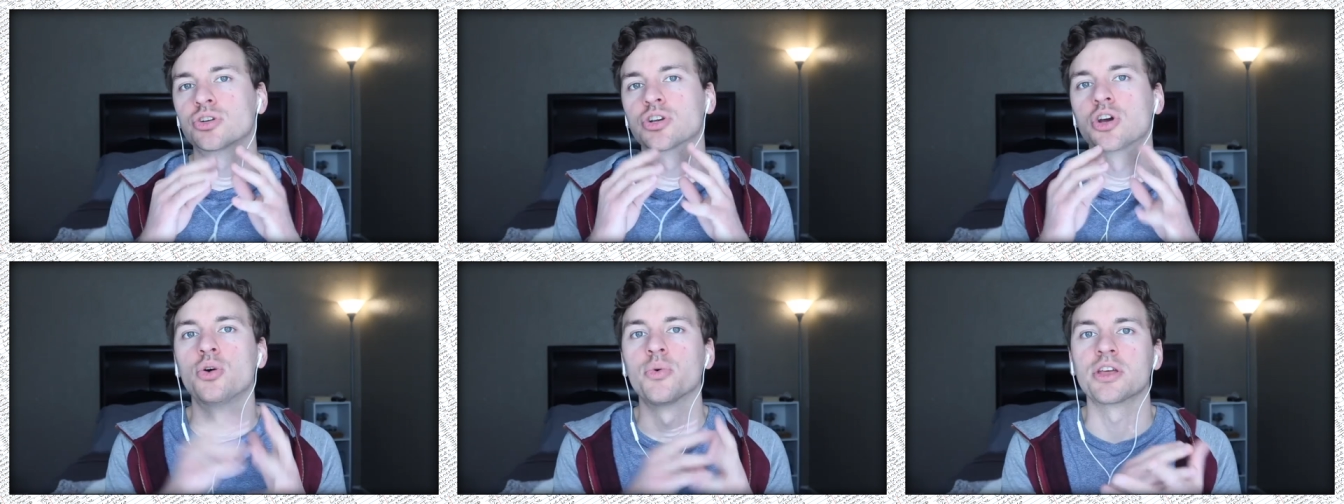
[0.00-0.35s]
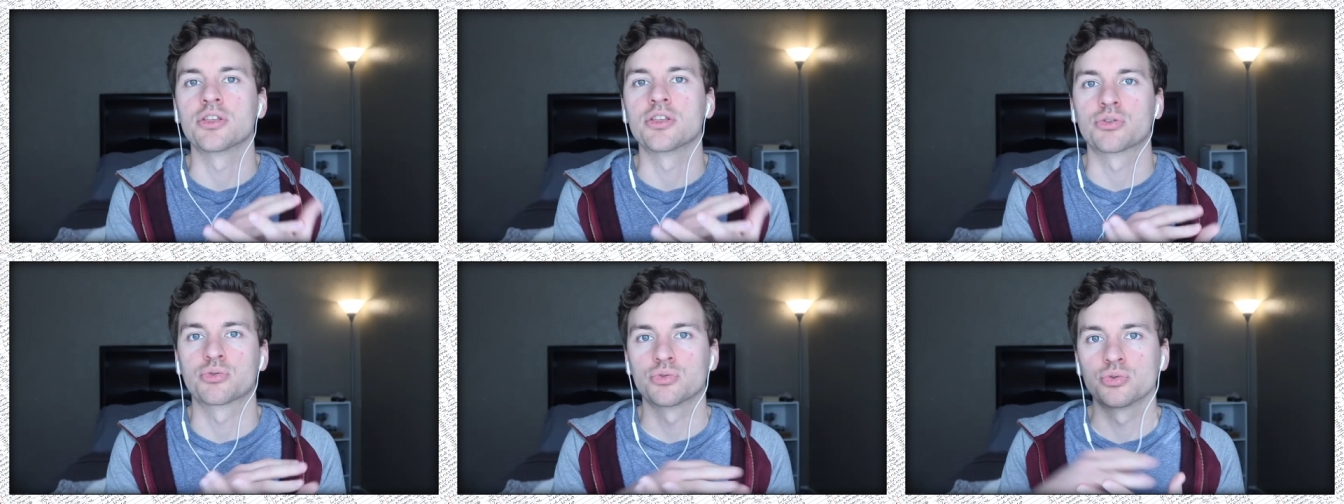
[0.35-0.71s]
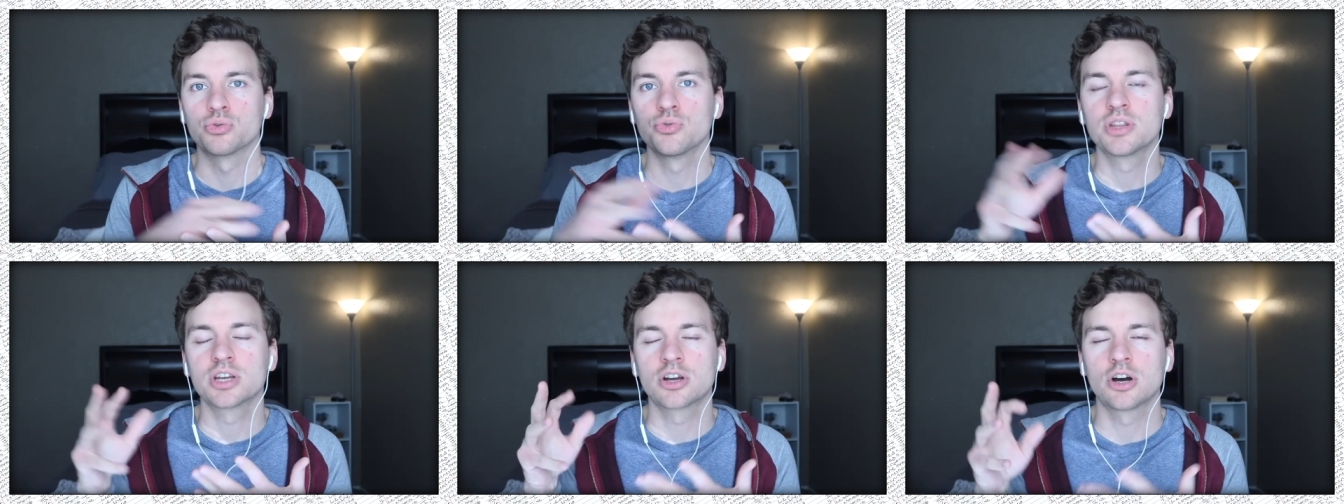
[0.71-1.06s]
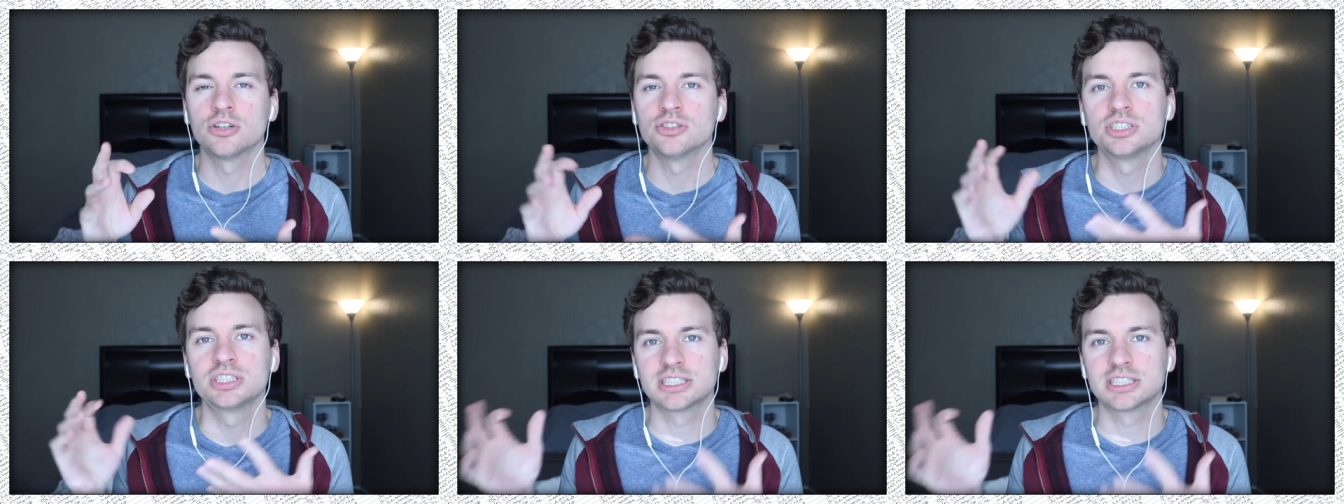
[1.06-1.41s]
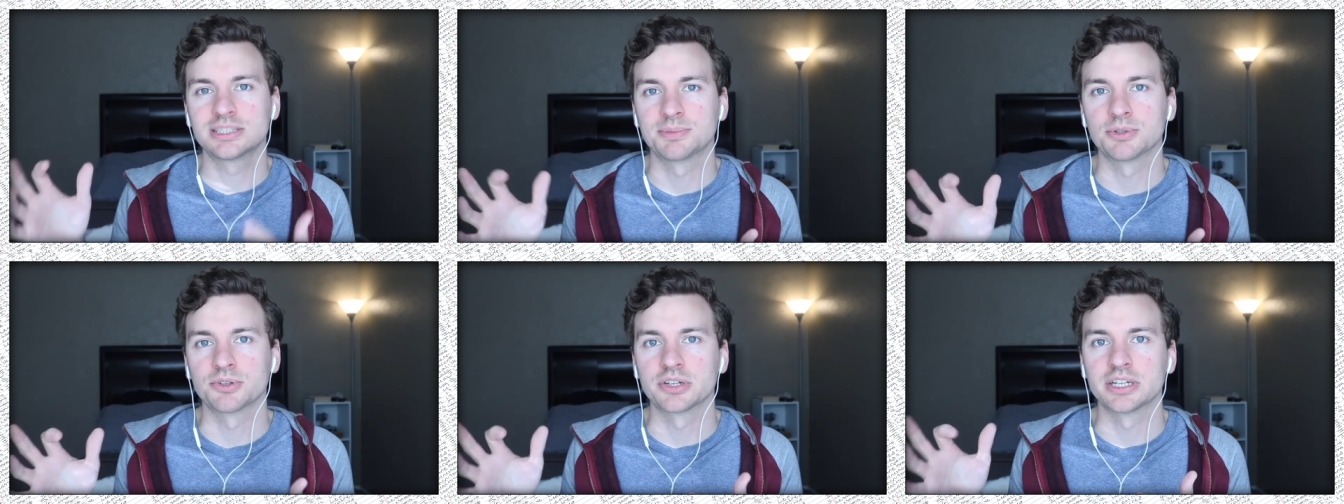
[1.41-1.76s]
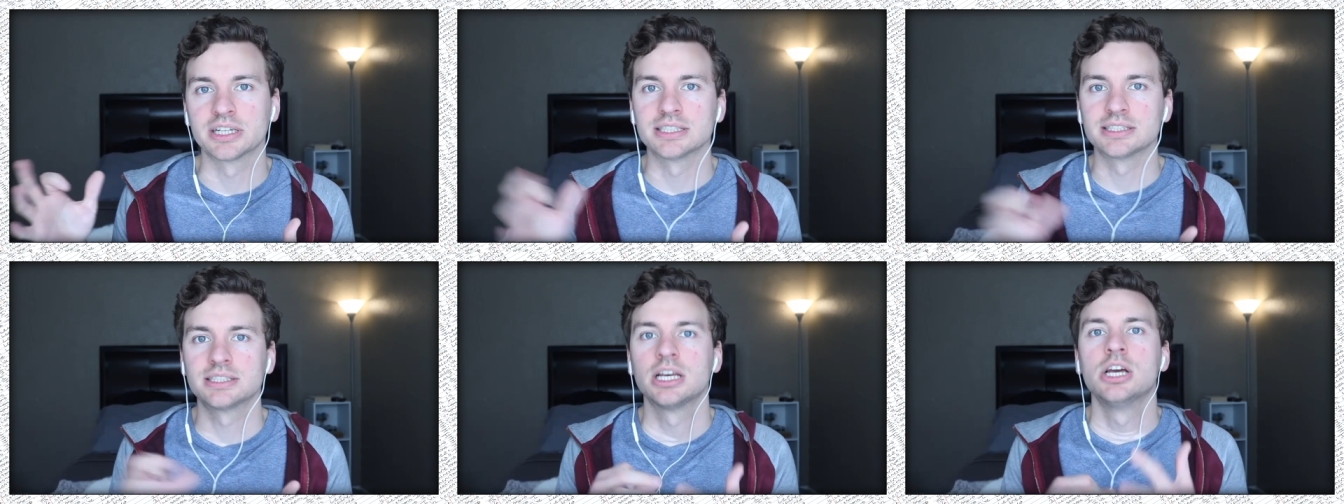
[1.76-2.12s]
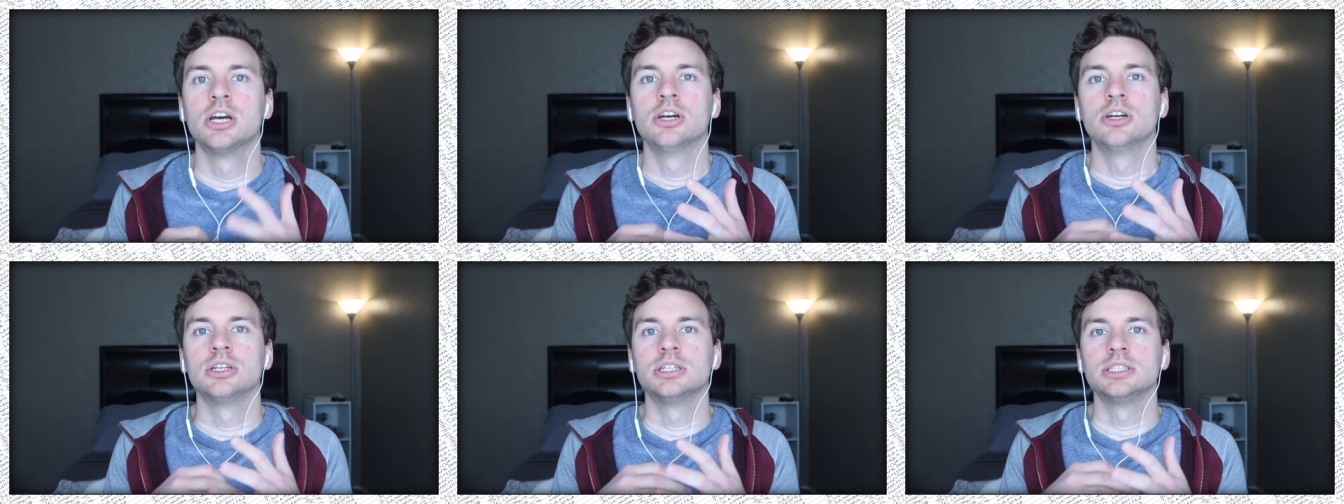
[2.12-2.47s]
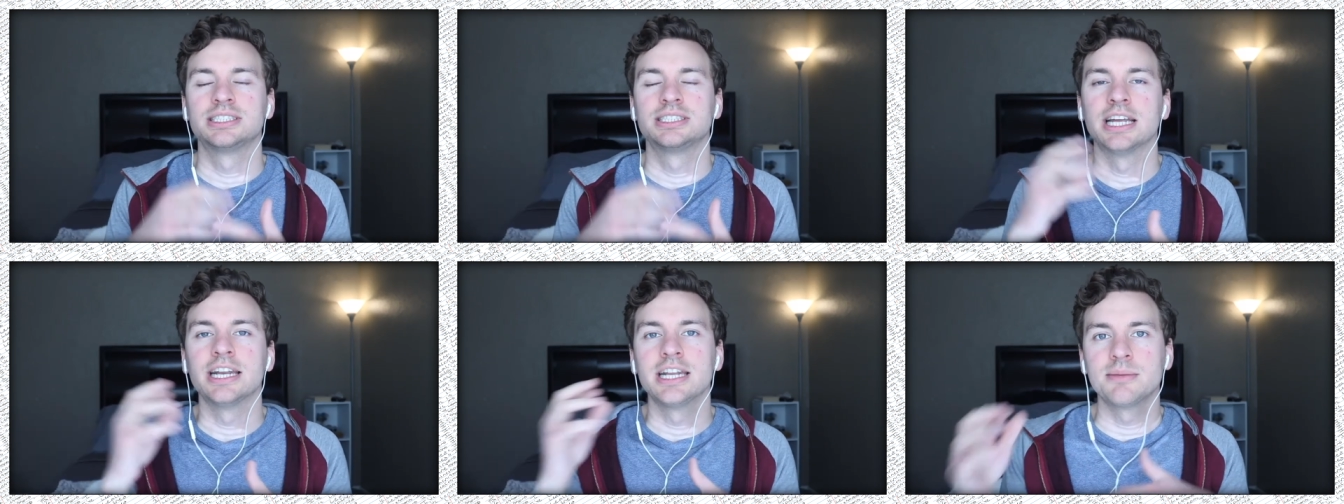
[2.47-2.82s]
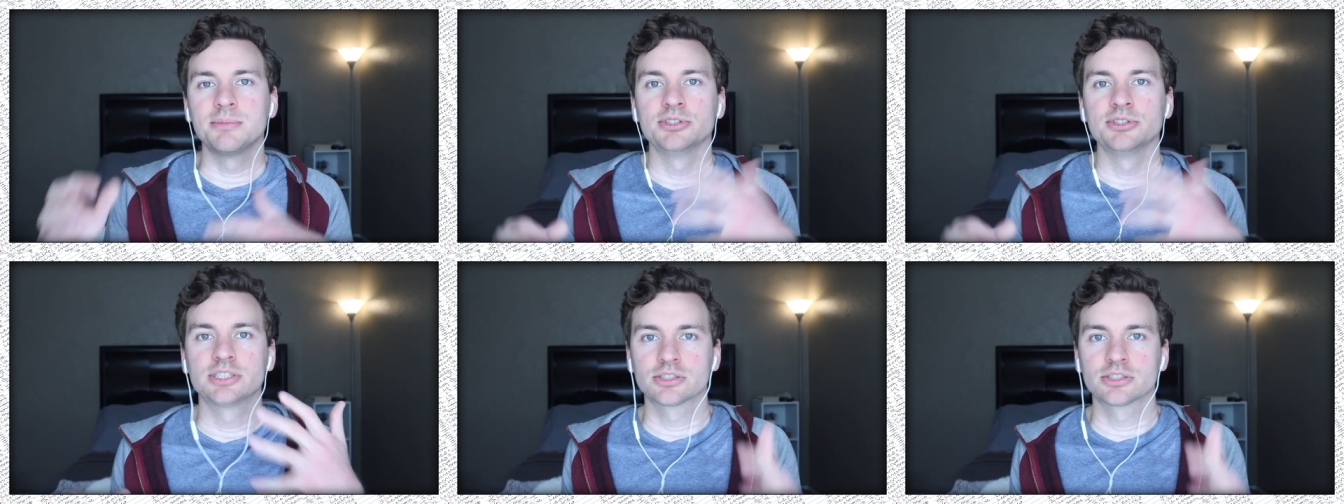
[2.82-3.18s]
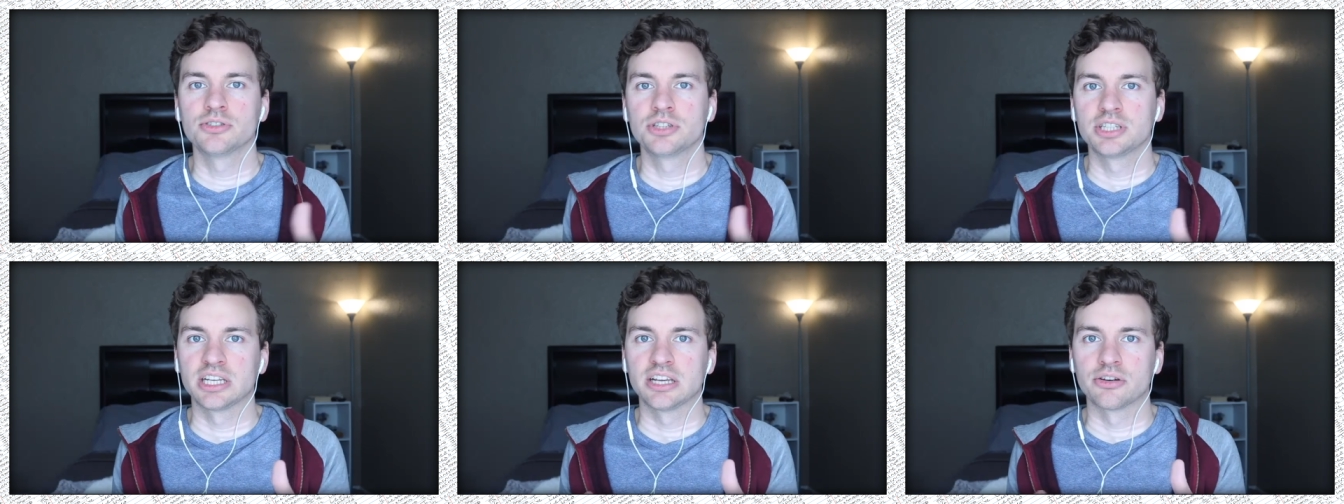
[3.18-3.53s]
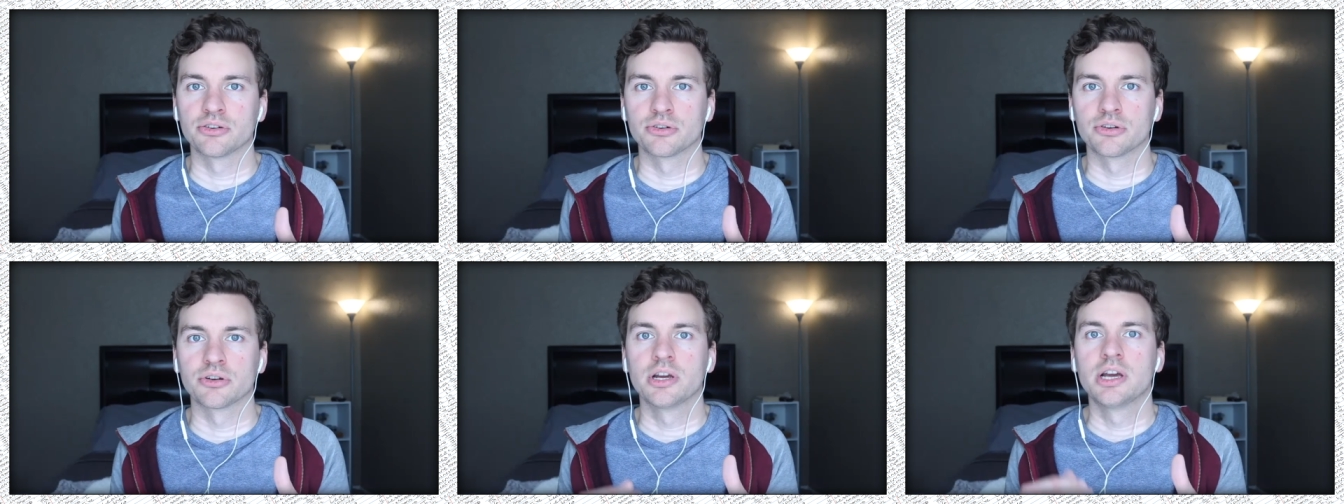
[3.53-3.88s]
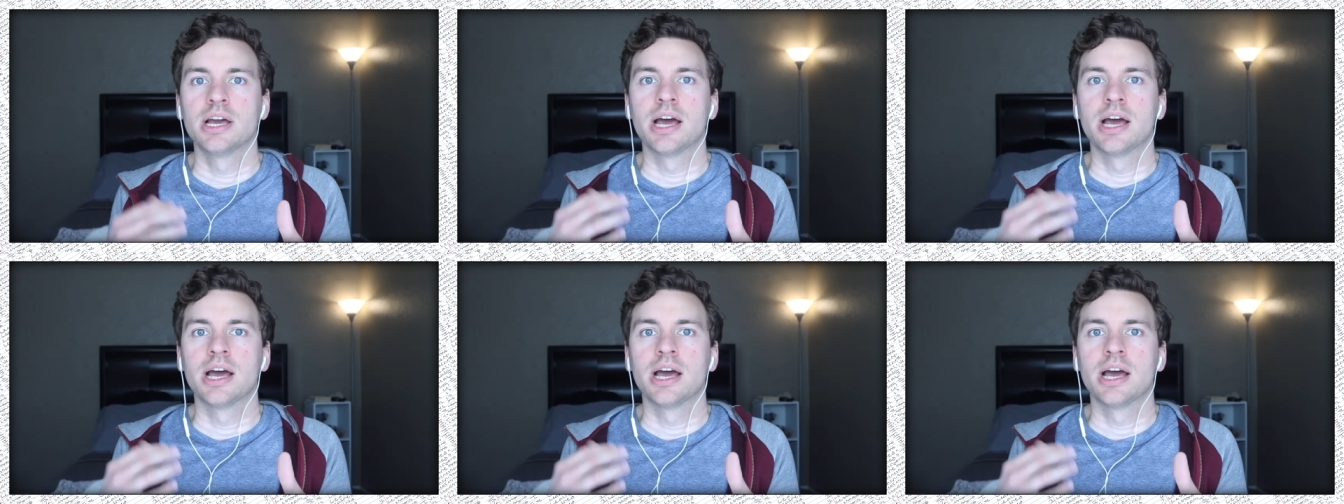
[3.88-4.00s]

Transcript: going through the college experience, studying musical theater?